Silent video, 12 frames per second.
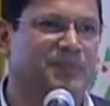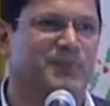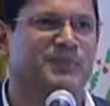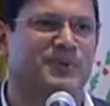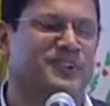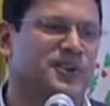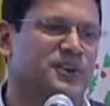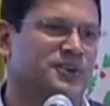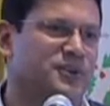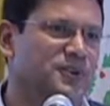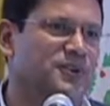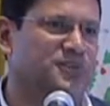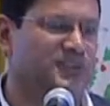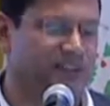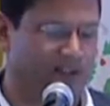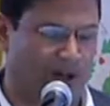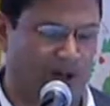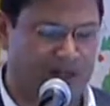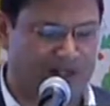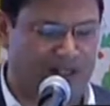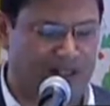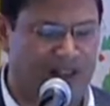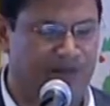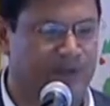People is going to use this
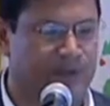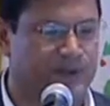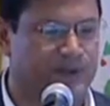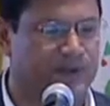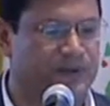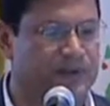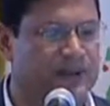knowledge in the future.